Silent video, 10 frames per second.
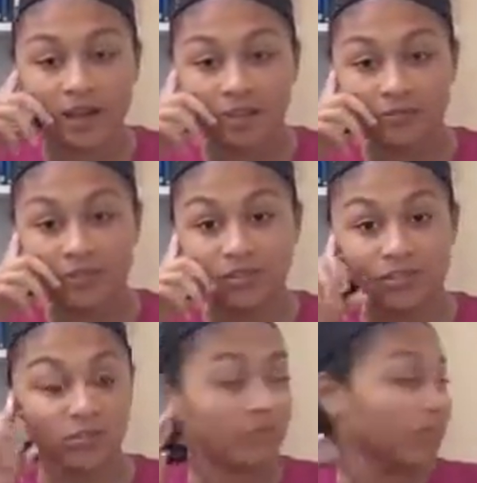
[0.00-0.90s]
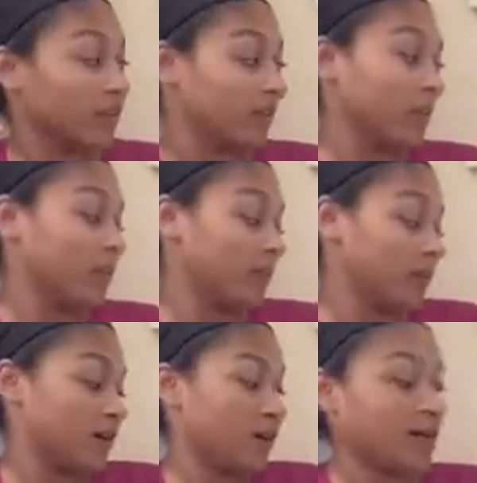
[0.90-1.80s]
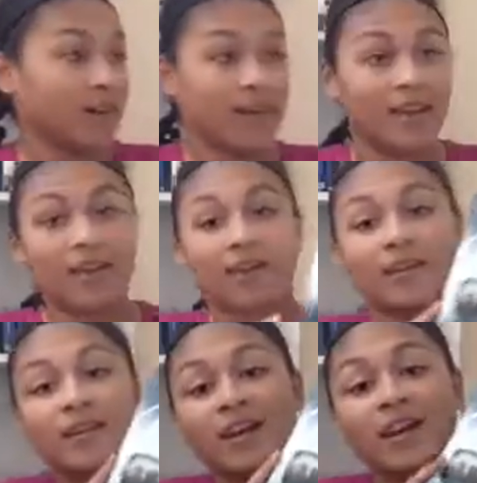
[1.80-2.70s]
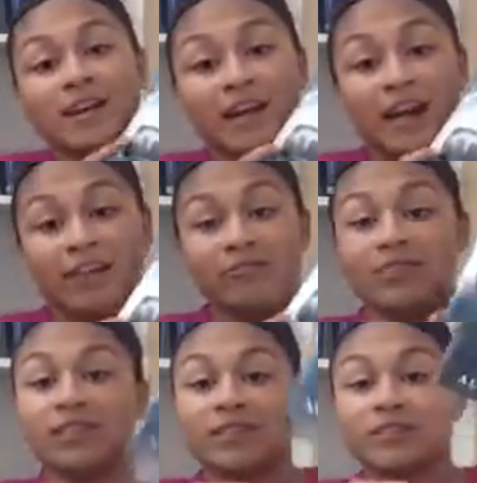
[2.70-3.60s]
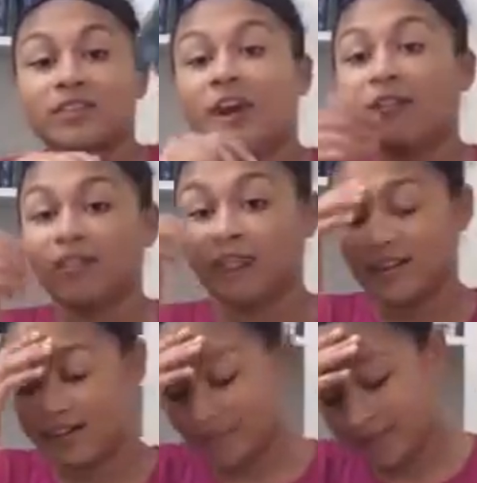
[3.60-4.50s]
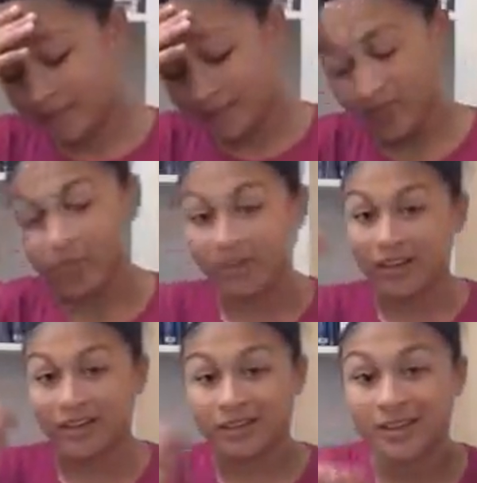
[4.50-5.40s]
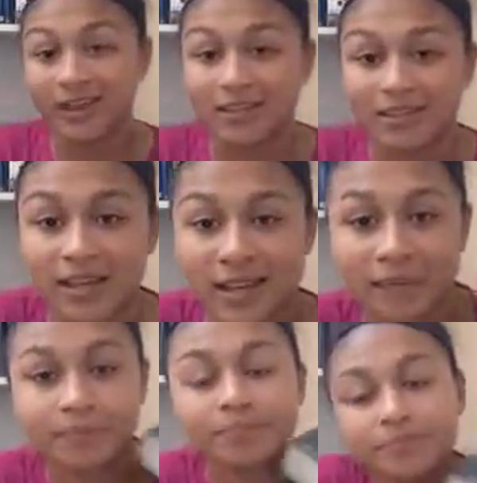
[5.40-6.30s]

It's a really good book. I really love the cover on it, but we'll get into that in a second.